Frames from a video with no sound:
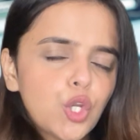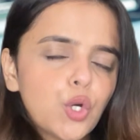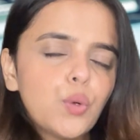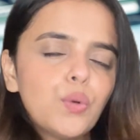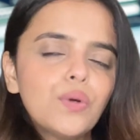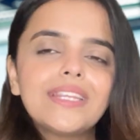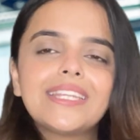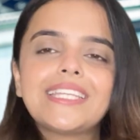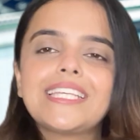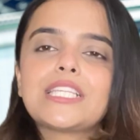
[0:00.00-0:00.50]

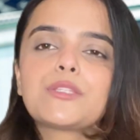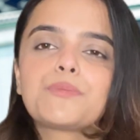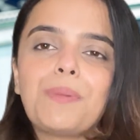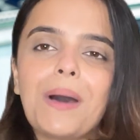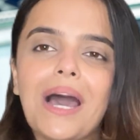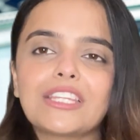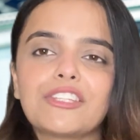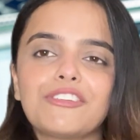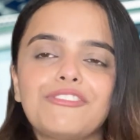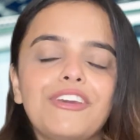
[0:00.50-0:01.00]
Through this
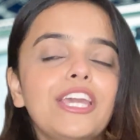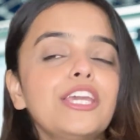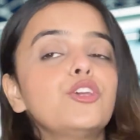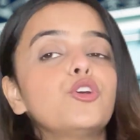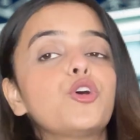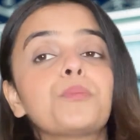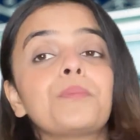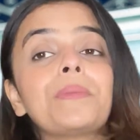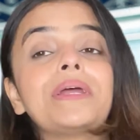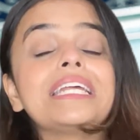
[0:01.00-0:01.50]
pathway,
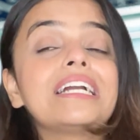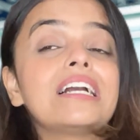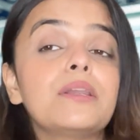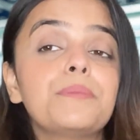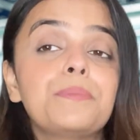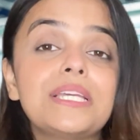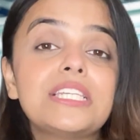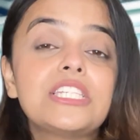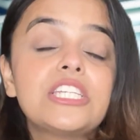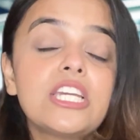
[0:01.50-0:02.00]
your
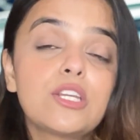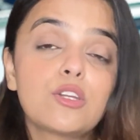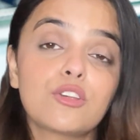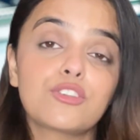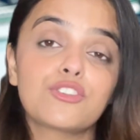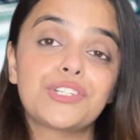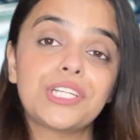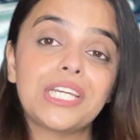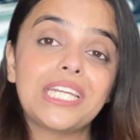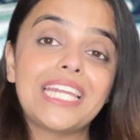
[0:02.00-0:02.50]
medical PG in
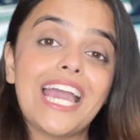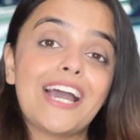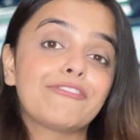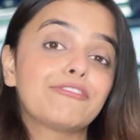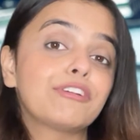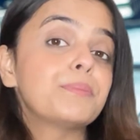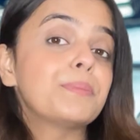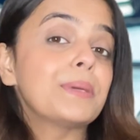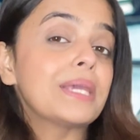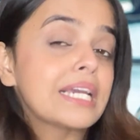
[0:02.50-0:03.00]
Australia
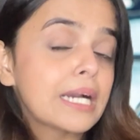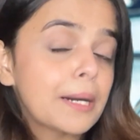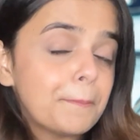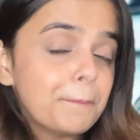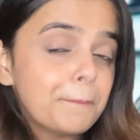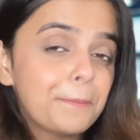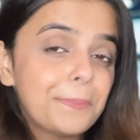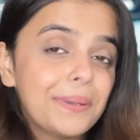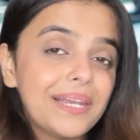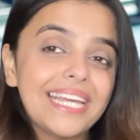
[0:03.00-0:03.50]
will be
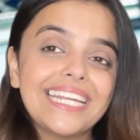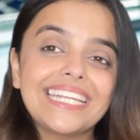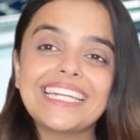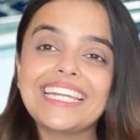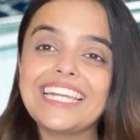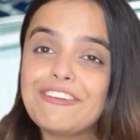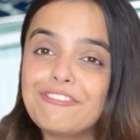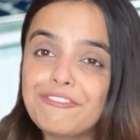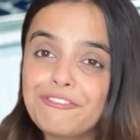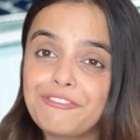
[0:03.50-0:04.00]

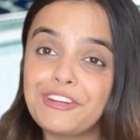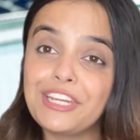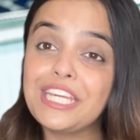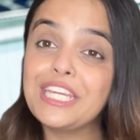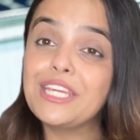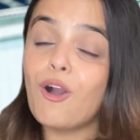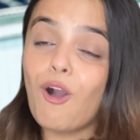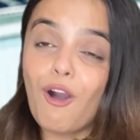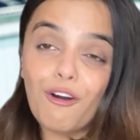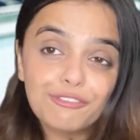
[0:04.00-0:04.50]
completely
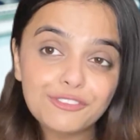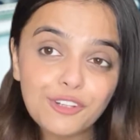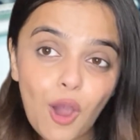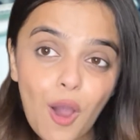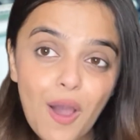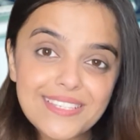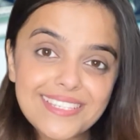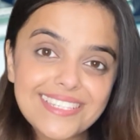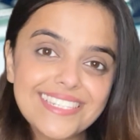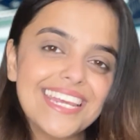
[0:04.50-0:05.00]
free of
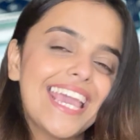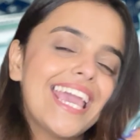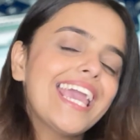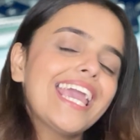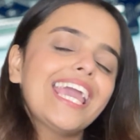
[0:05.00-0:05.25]
cost.